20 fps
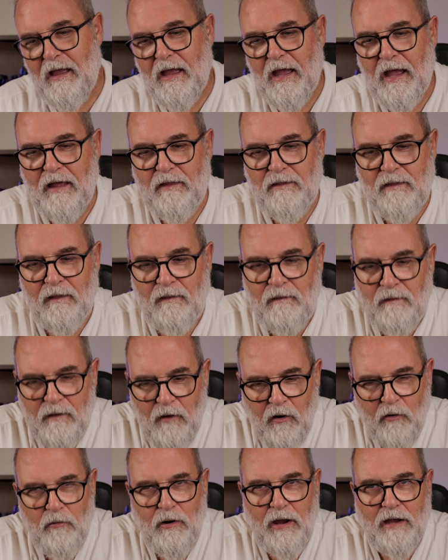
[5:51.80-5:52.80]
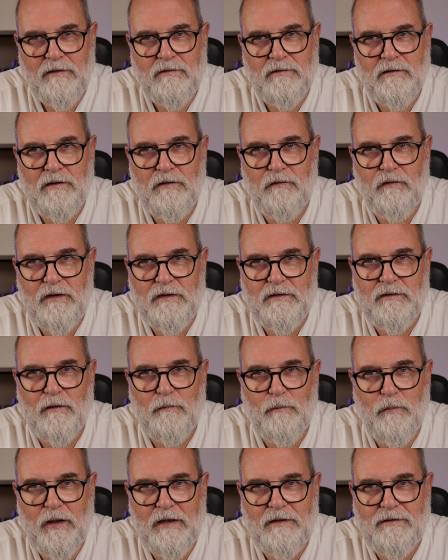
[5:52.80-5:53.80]
and then the horizon, if it's
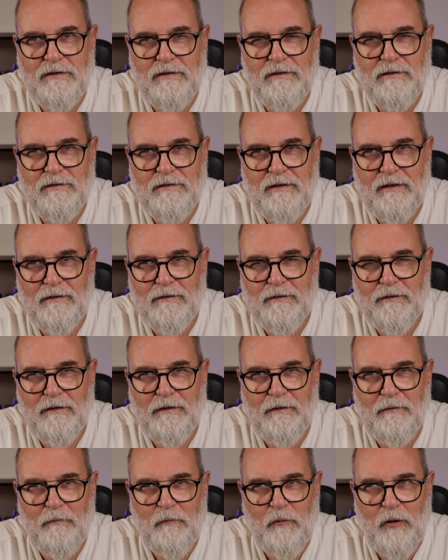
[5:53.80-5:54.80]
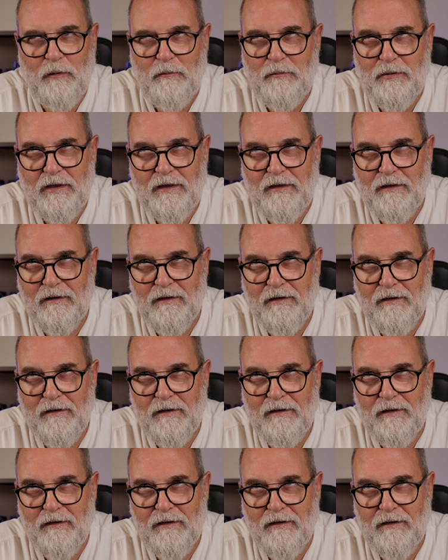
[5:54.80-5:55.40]
not placed in the center, will be